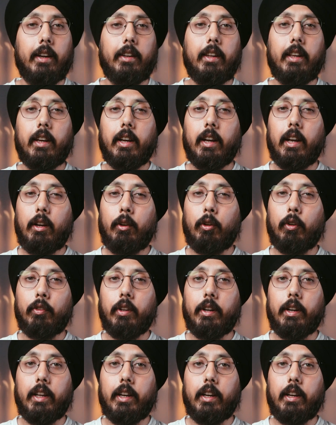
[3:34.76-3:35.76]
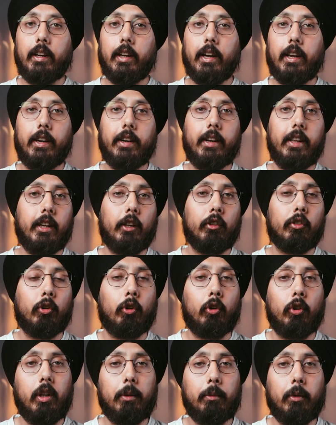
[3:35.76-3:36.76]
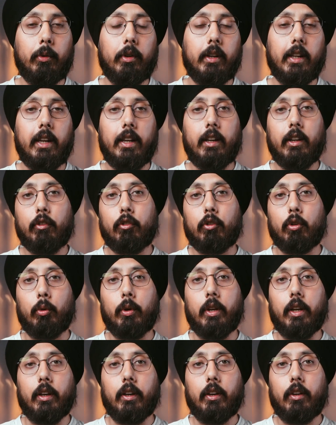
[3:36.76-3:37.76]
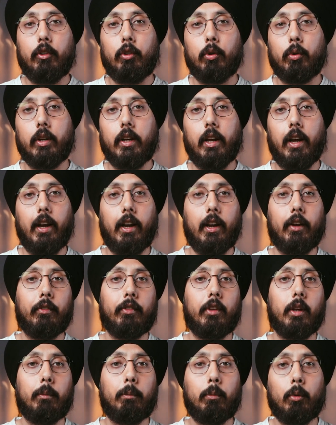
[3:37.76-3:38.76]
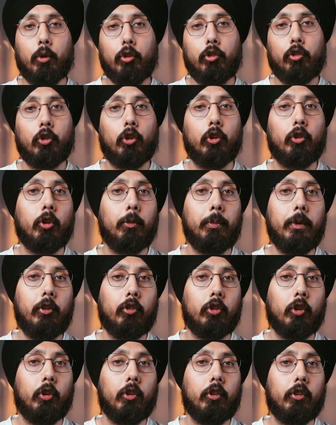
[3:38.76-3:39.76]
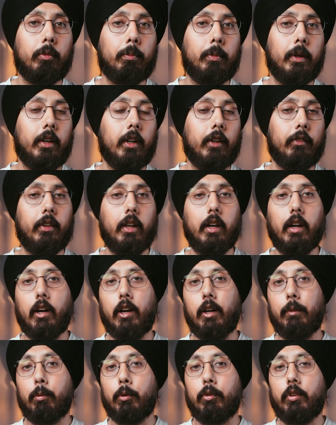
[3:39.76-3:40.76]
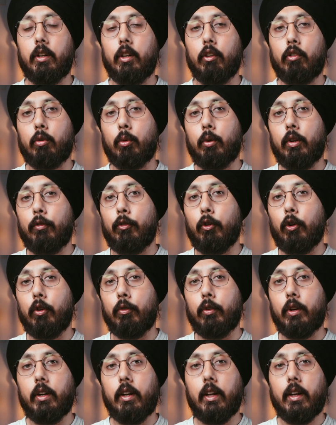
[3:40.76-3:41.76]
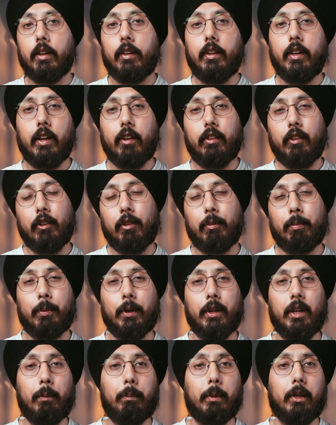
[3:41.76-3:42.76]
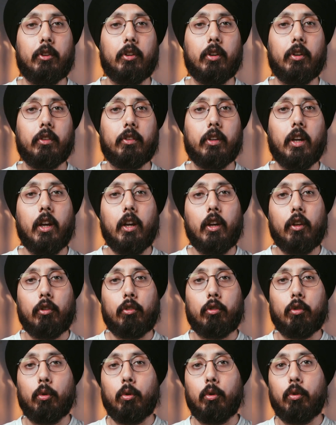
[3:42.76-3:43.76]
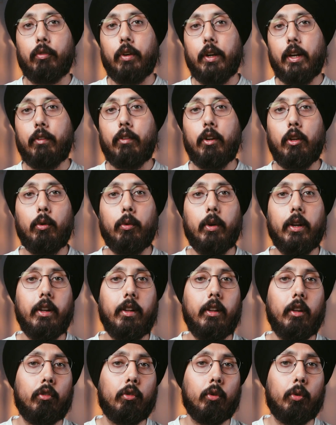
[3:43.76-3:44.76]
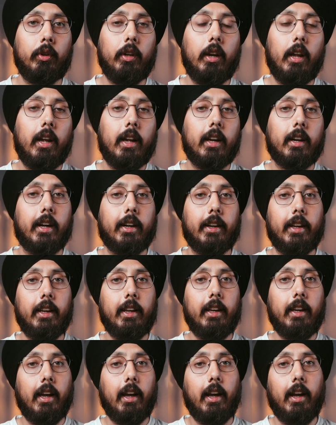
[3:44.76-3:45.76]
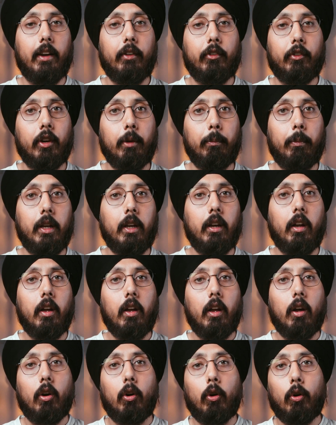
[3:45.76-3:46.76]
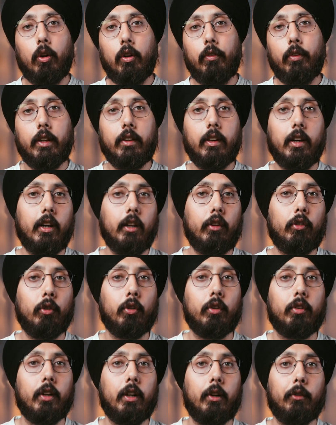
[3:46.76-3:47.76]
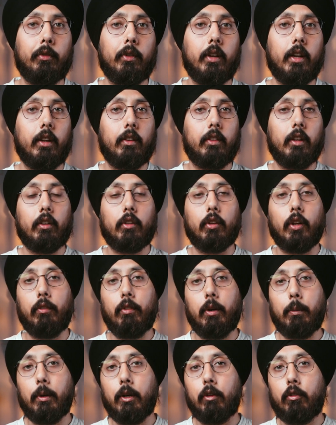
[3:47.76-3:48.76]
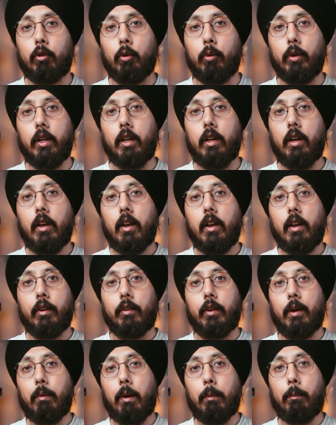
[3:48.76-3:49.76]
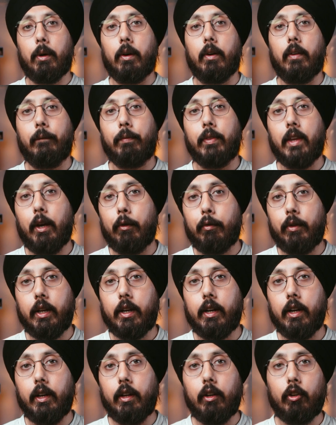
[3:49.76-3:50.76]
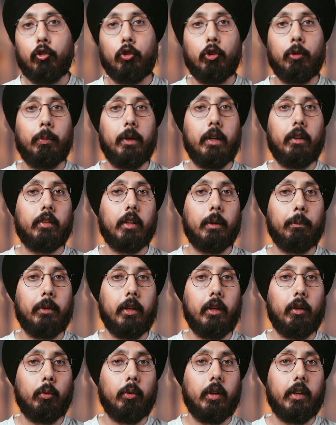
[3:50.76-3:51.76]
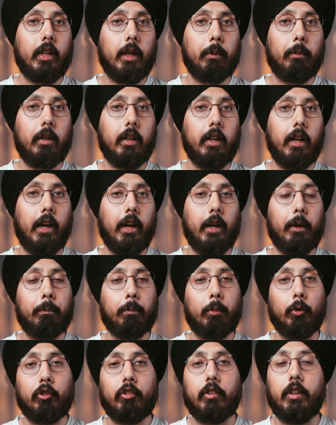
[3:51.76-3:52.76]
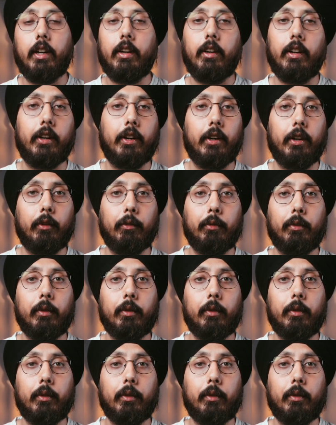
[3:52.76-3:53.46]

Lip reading: At the end of the day, editing is all about telling a story. You could have the most jaw-dropping shots, but if they aren't pushing the story forward, they are just pretty pictures. So whenever you are in the zone, cutting and trimming, always ask yourself, is this serving my story? Remember, every cut should bring something to the table and push that narrative.